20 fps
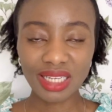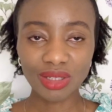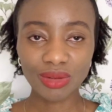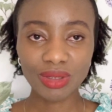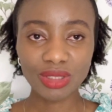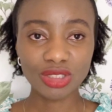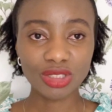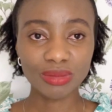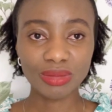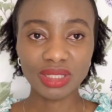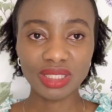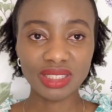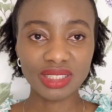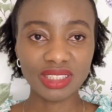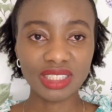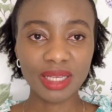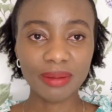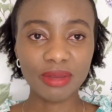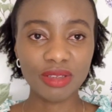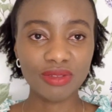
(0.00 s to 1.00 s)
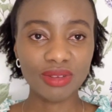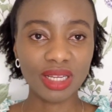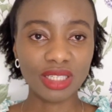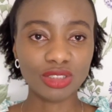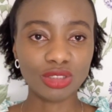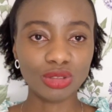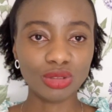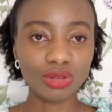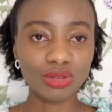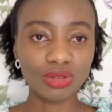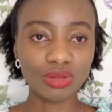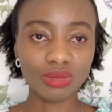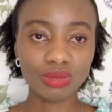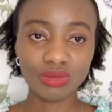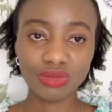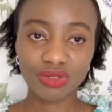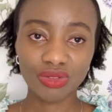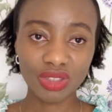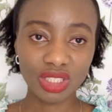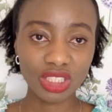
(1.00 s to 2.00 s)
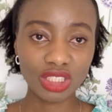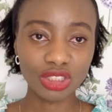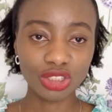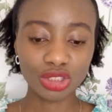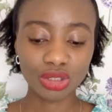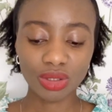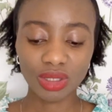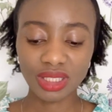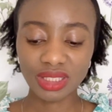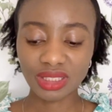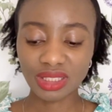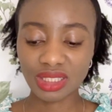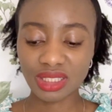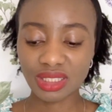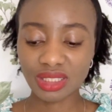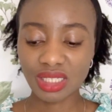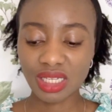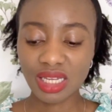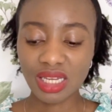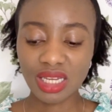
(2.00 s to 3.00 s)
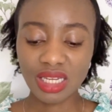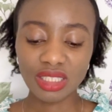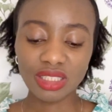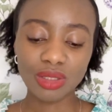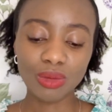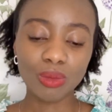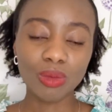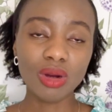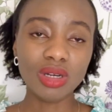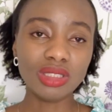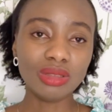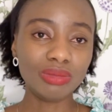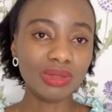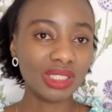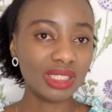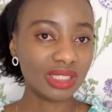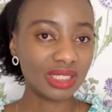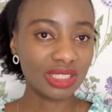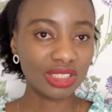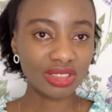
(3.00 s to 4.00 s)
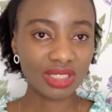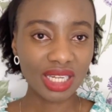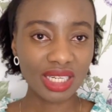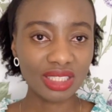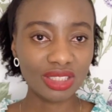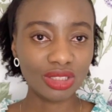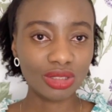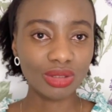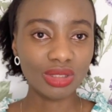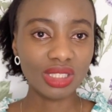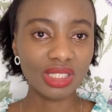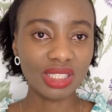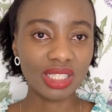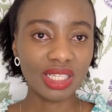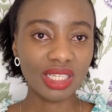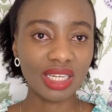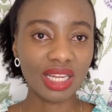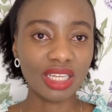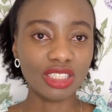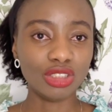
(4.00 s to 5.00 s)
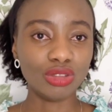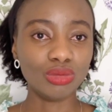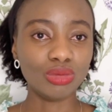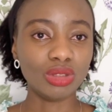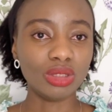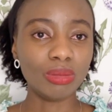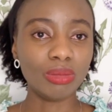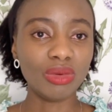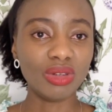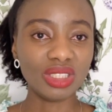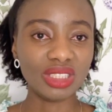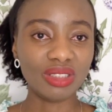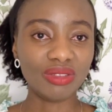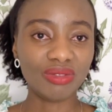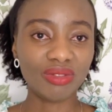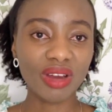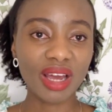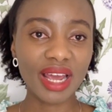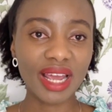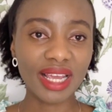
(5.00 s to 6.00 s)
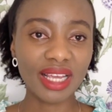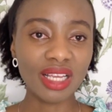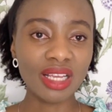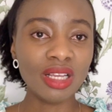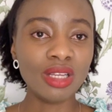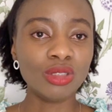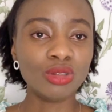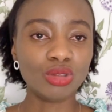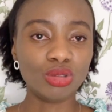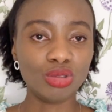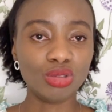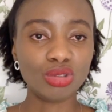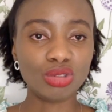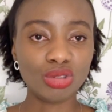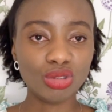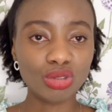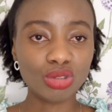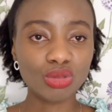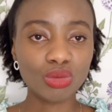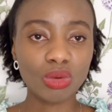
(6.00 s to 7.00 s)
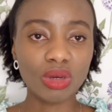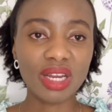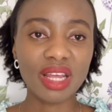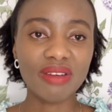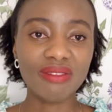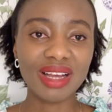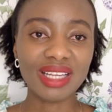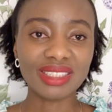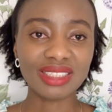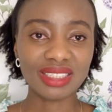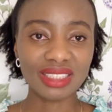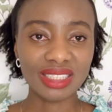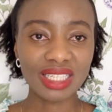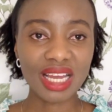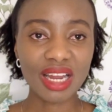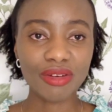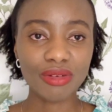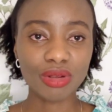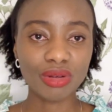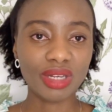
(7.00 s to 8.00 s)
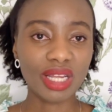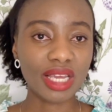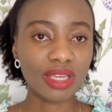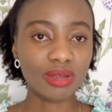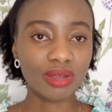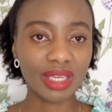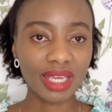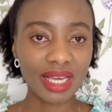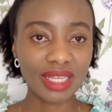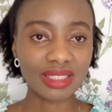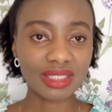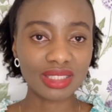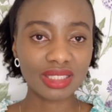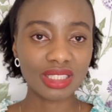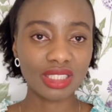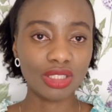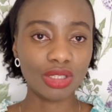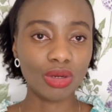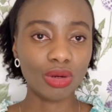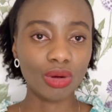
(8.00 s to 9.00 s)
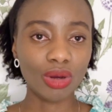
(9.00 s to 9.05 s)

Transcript: going to be the same if you have to do feeding choices. The 1B is literally the only thing that you would modify to suit whatever scenario that you get in your